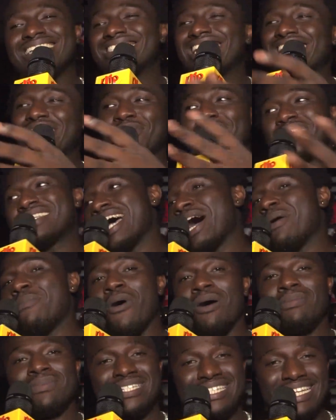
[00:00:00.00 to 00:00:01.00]
is a great
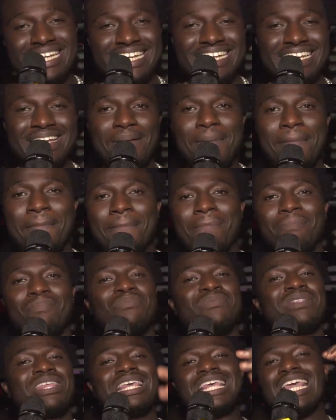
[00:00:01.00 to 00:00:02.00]
album. See,
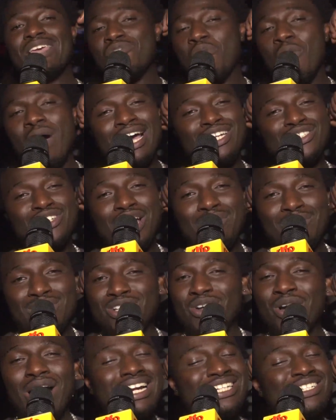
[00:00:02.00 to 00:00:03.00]
if you want to enjoy
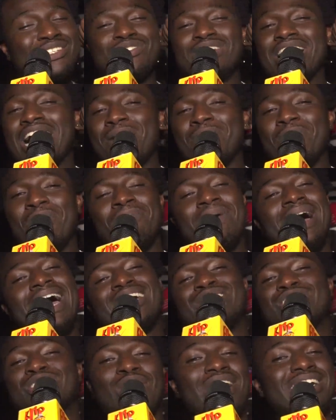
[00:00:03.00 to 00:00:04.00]
music, go listen to the album.
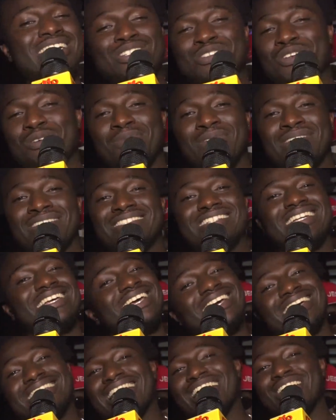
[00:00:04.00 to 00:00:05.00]
I enjoyed it so much.
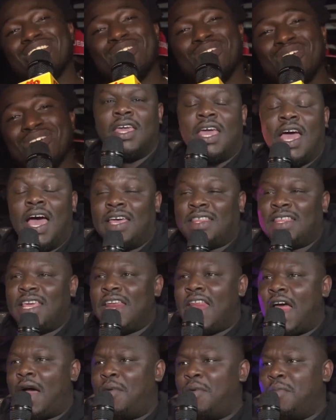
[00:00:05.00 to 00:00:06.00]
Thank you. Yeah, I
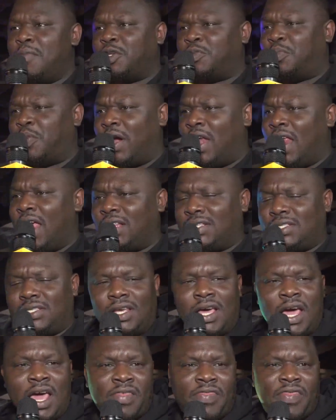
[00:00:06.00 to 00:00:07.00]
think the album is brilliant.
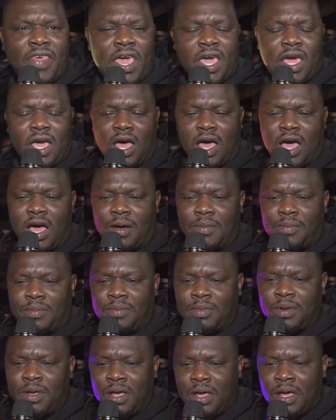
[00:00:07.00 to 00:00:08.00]
I think um,
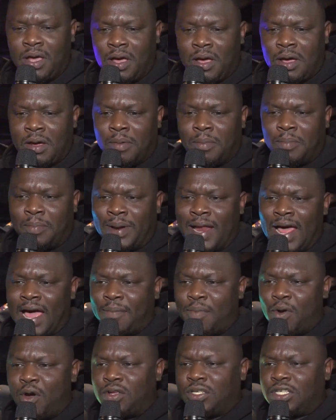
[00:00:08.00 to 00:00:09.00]

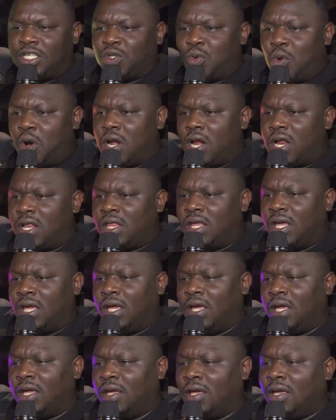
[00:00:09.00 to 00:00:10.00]
Blaqbonez is one of
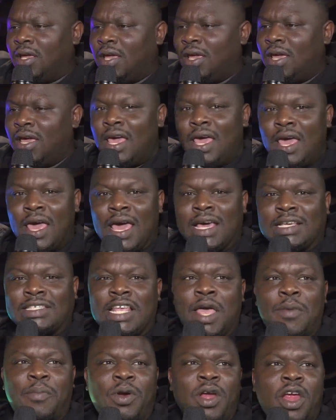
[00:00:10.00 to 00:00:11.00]
the
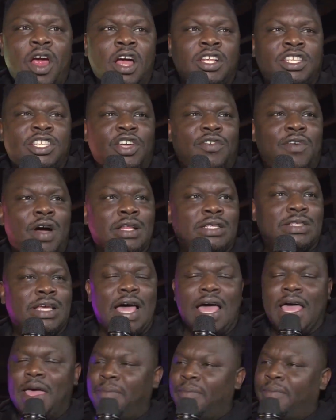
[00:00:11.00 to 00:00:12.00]
exemplary artists of our
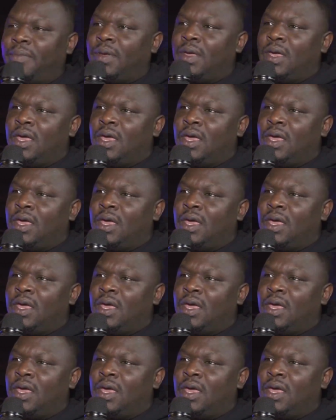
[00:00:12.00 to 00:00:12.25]
time.